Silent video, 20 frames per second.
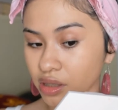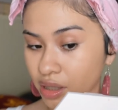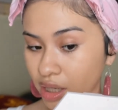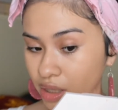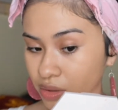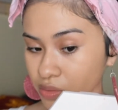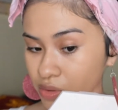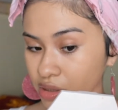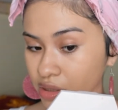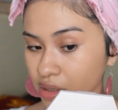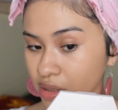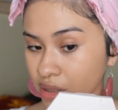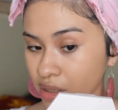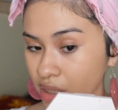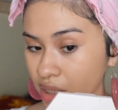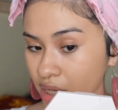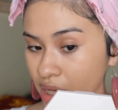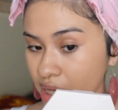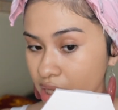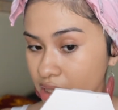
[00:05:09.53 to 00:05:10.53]
I will
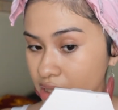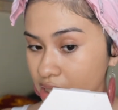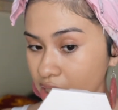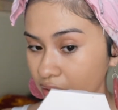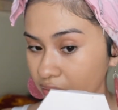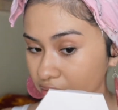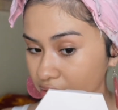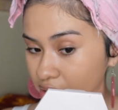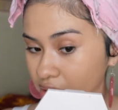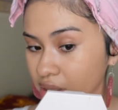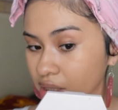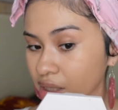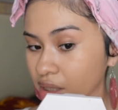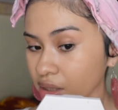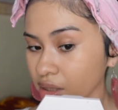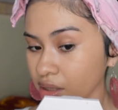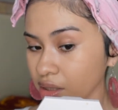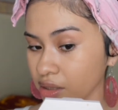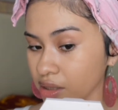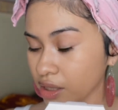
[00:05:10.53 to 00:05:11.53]

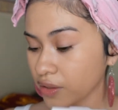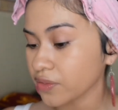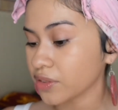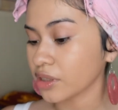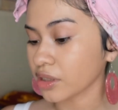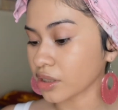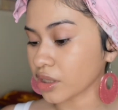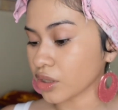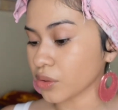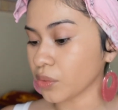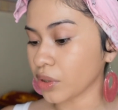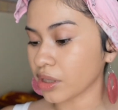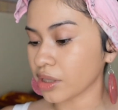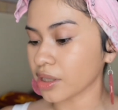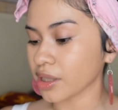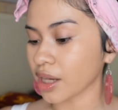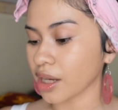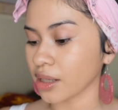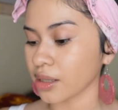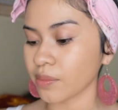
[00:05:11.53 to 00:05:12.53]
definitely wear it
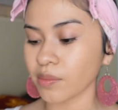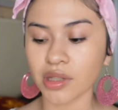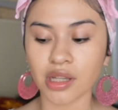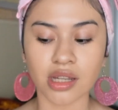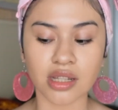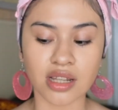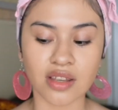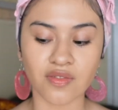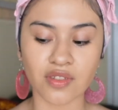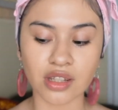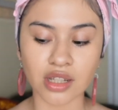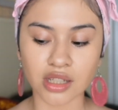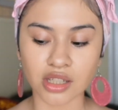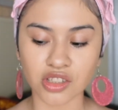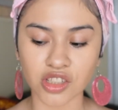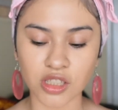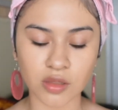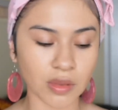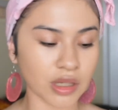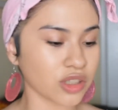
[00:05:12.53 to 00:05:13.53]
again because I feel like it
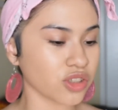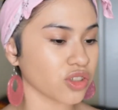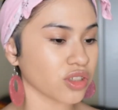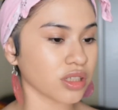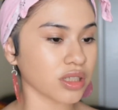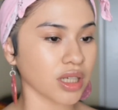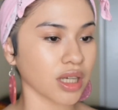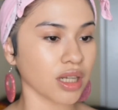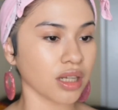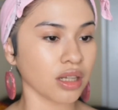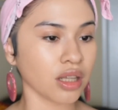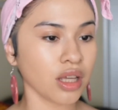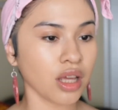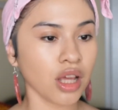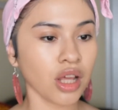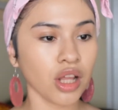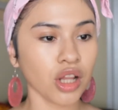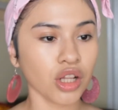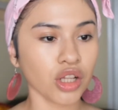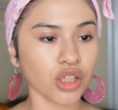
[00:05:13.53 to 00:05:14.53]
just makes your skin
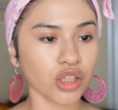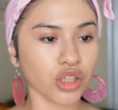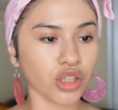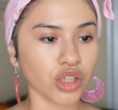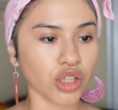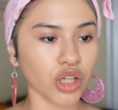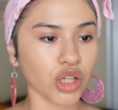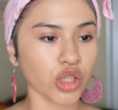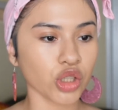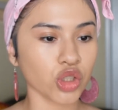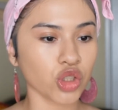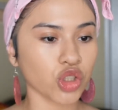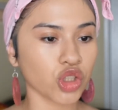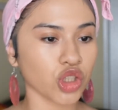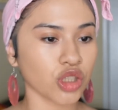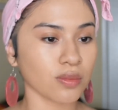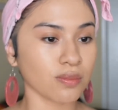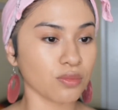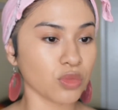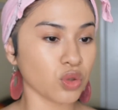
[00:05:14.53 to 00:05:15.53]
look
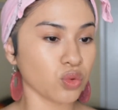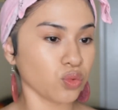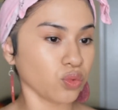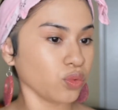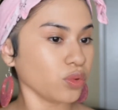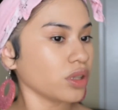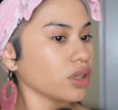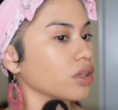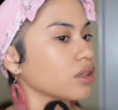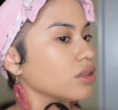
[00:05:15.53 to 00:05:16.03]
smooth.